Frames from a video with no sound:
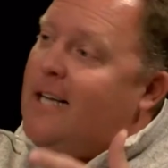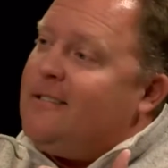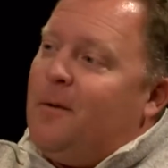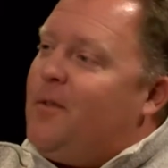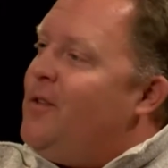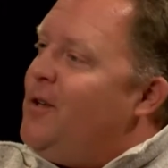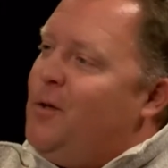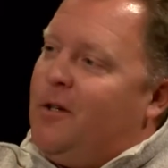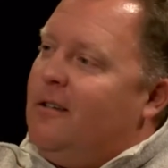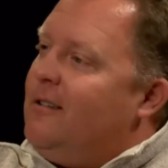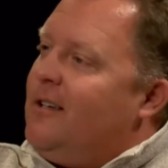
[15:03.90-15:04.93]
something that
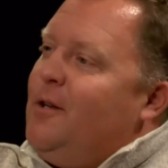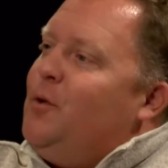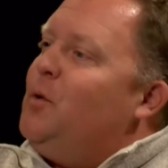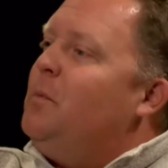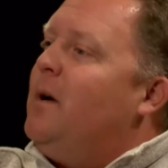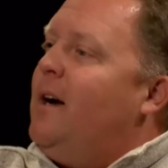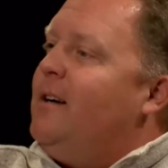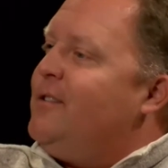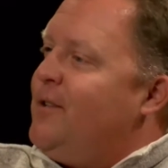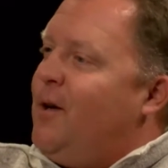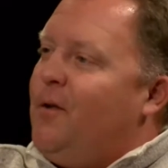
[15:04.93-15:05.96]
you can do by
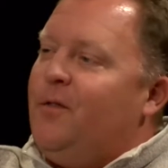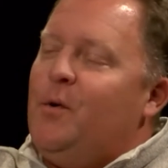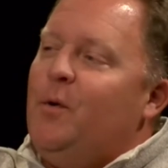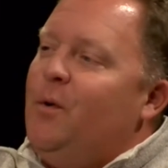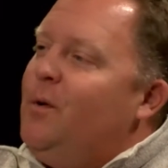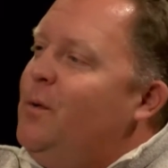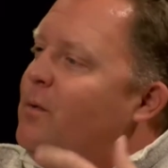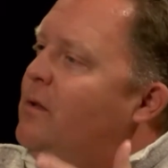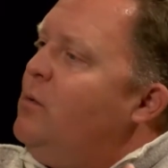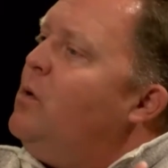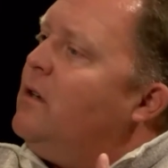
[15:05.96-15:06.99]
yourself.
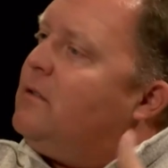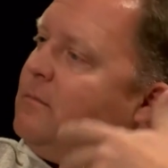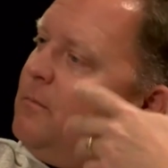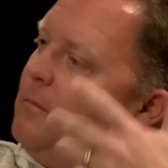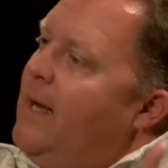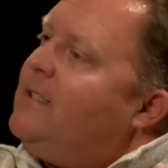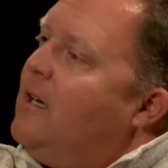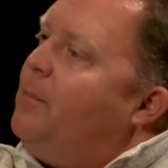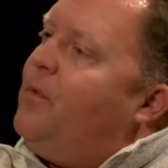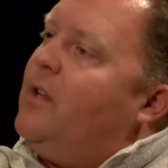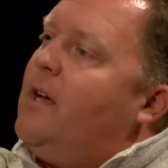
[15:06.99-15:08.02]
Who else makes up the